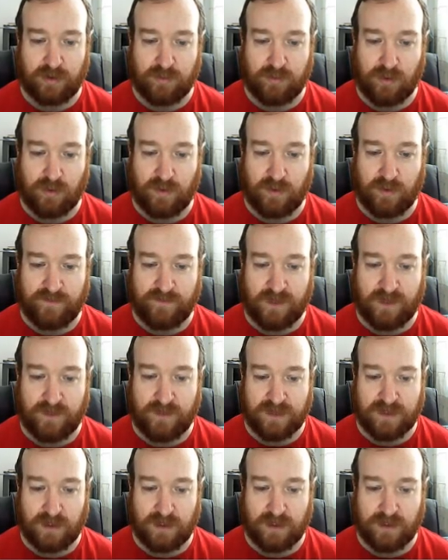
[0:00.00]
More wind farms,
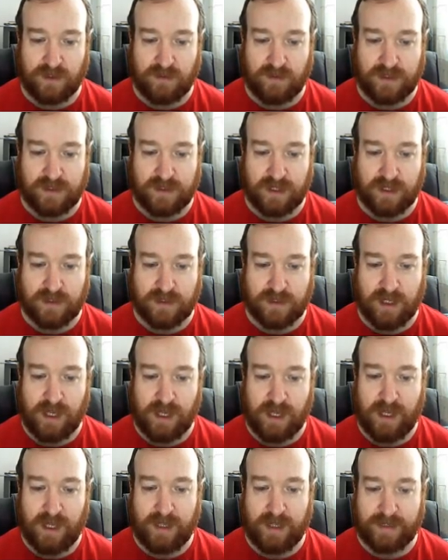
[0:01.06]
solar generators
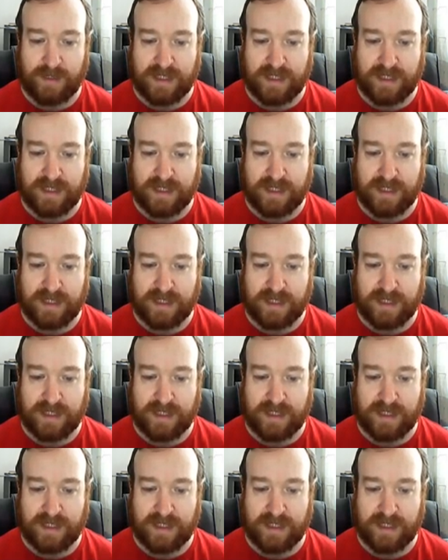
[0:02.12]
and